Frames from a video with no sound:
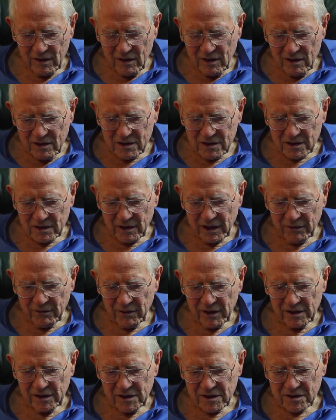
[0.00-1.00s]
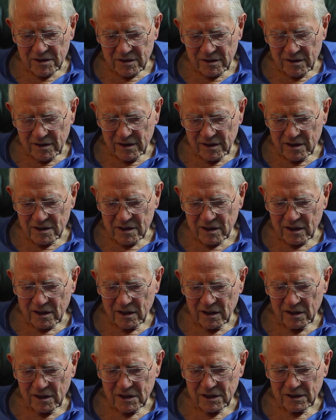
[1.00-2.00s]
so I registered as a
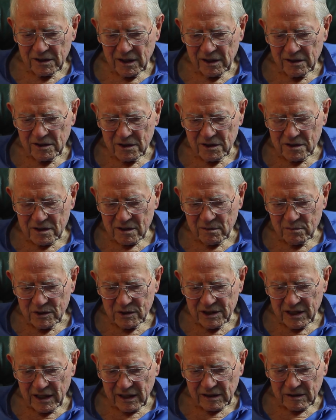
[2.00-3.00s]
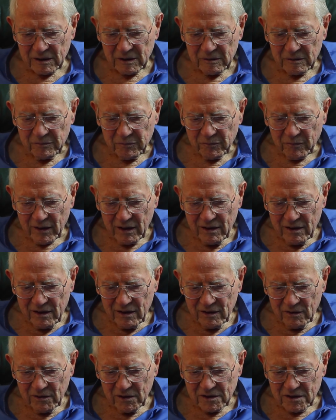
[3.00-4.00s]
conscientious objector,
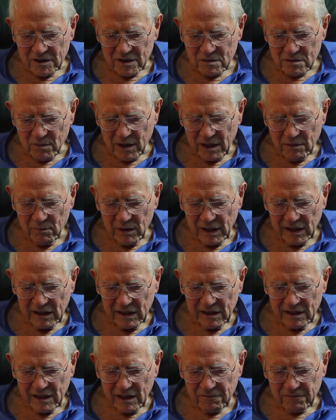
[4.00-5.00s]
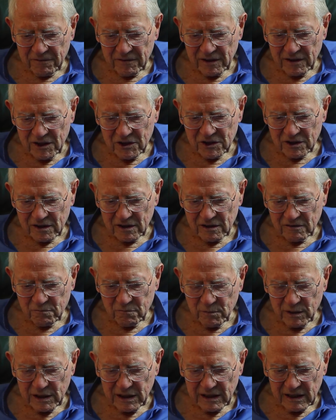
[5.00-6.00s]
which is my main definition of
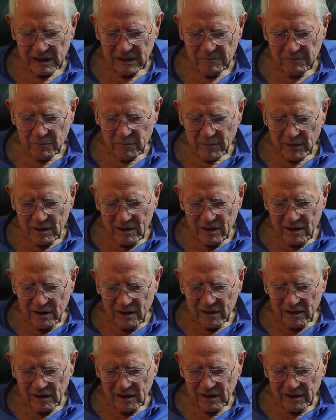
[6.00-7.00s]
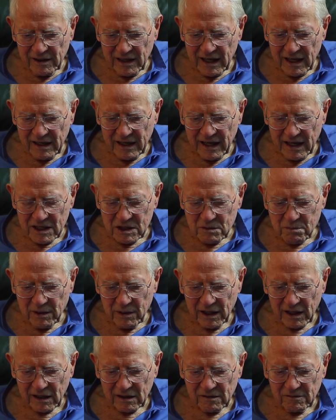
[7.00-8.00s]
me in that
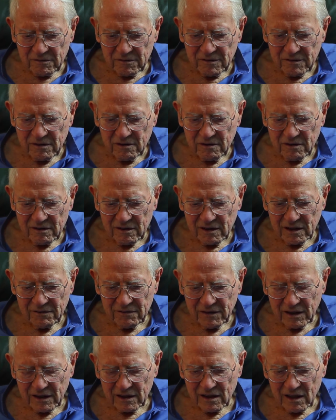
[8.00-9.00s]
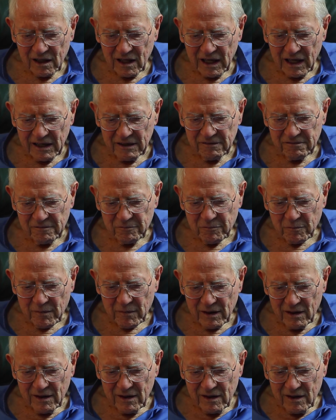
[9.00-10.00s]
aspect of living a life.
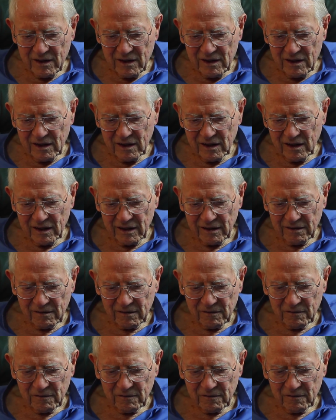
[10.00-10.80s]
And